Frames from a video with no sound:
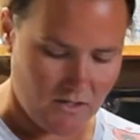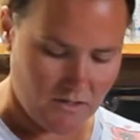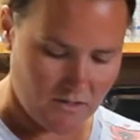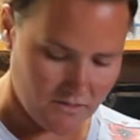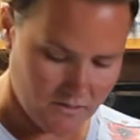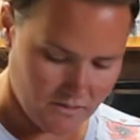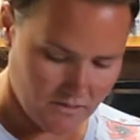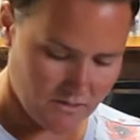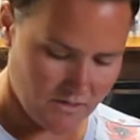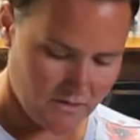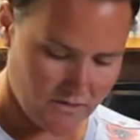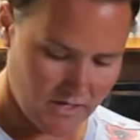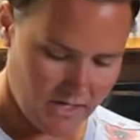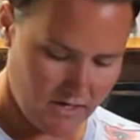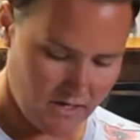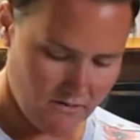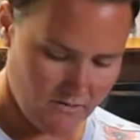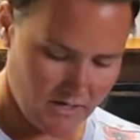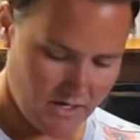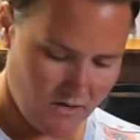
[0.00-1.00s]
So
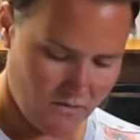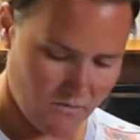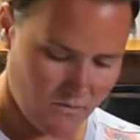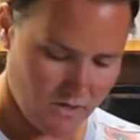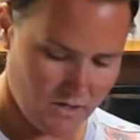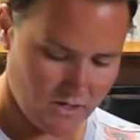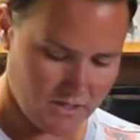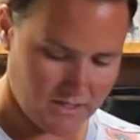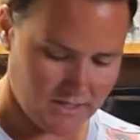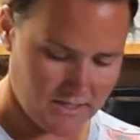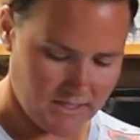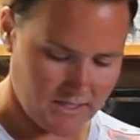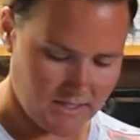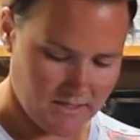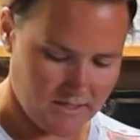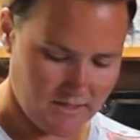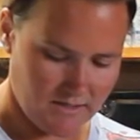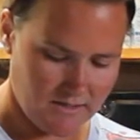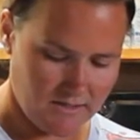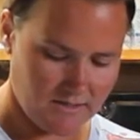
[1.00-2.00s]
how that works
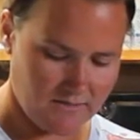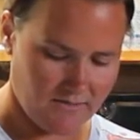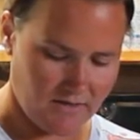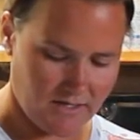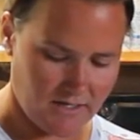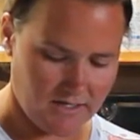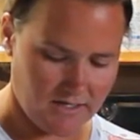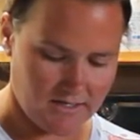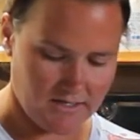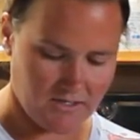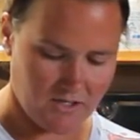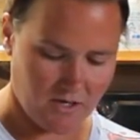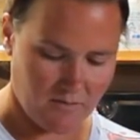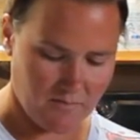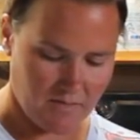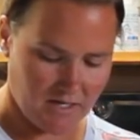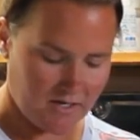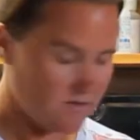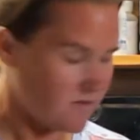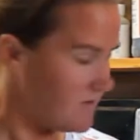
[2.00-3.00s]
is, if I can get the top
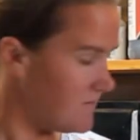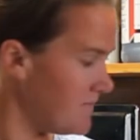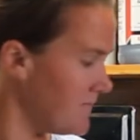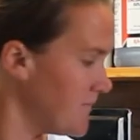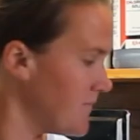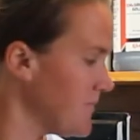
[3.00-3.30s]
back on,